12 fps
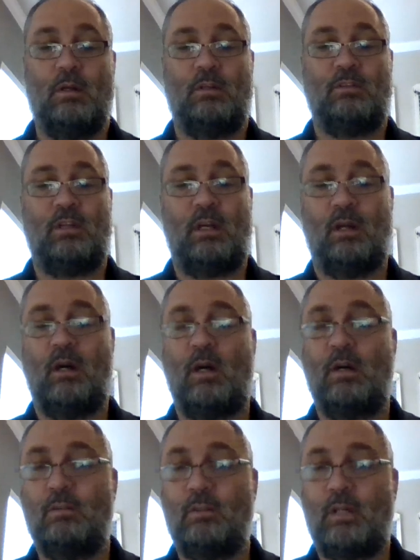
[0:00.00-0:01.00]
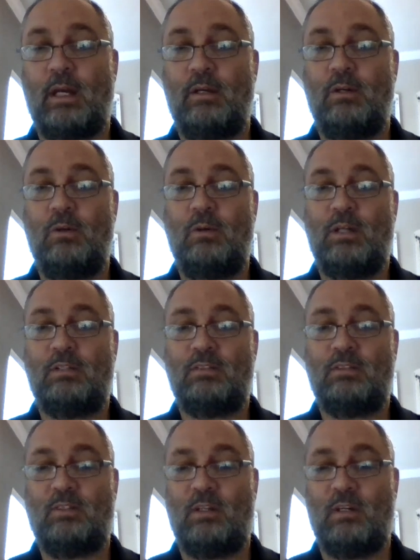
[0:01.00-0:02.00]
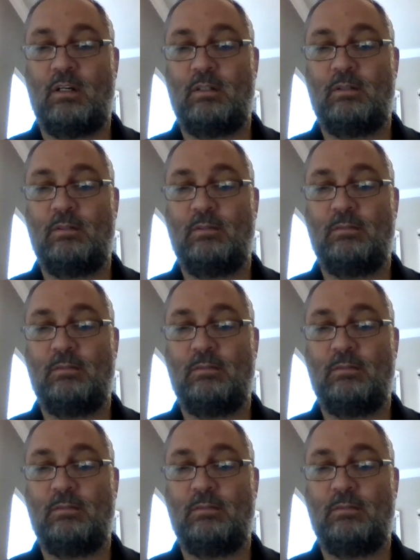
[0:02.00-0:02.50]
Say, okay, who else is on?